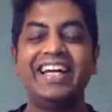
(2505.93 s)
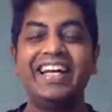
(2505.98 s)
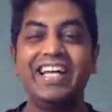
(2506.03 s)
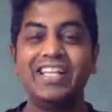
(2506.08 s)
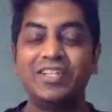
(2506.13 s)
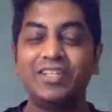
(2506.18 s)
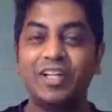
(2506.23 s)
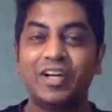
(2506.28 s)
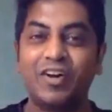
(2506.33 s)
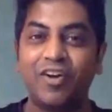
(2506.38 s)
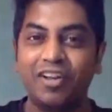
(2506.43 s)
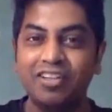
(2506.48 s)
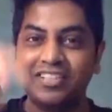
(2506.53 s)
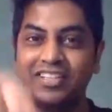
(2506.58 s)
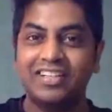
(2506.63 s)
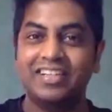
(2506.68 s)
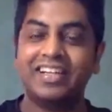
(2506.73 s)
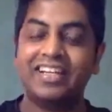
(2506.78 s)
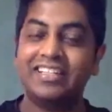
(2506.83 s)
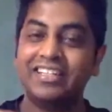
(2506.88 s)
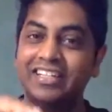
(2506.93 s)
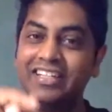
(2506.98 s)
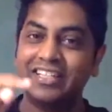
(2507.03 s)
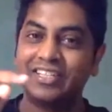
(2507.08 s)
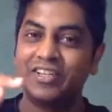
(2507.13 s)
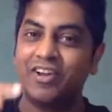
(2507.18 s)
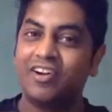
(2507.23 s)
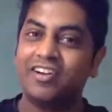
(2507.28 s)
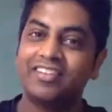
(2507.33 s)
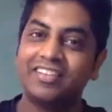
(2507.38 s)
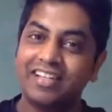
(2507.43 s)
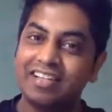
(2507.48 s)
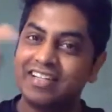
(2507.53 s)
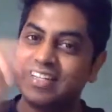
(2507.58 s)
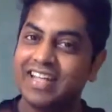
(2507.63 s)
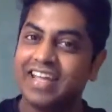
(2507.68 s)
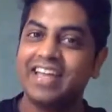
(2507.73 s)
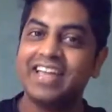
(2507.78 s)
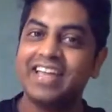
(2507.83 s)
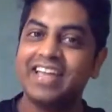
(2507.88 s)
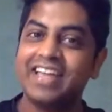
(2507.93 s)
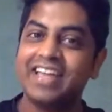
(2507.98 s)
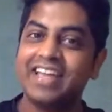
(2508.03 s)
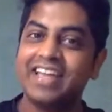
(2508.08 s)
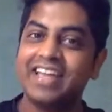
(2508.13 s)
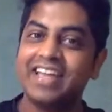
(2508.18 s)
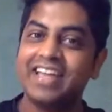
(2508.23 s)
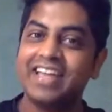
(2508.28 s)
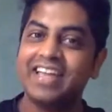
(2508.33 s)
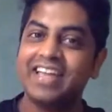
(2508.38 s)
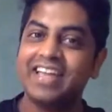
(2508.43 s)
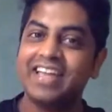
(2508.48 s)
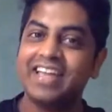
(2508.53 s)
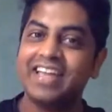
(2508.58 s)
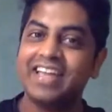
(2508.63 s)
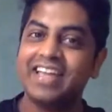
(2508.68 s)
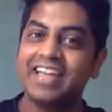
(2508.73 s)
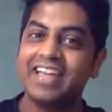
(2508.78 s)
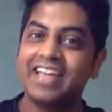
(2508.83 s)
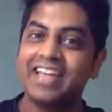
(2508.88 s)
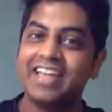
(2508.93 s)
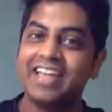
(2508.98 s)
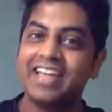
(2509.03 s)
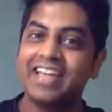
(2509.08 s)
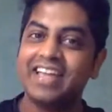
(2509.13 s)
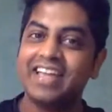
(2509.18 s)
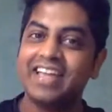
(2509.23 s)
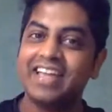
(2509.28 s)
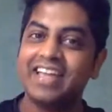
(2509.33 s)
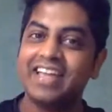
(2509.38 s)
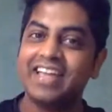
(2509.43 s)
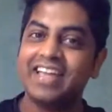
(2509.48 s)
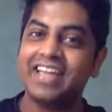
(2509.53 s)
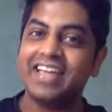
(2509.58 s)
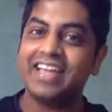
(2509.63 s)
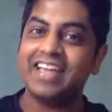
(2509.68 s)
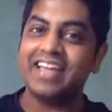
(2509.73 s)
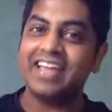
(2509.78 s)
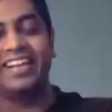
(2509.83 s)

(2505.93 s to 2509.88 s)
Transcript: So the concentration is not on the taste, but it's on the difficulty level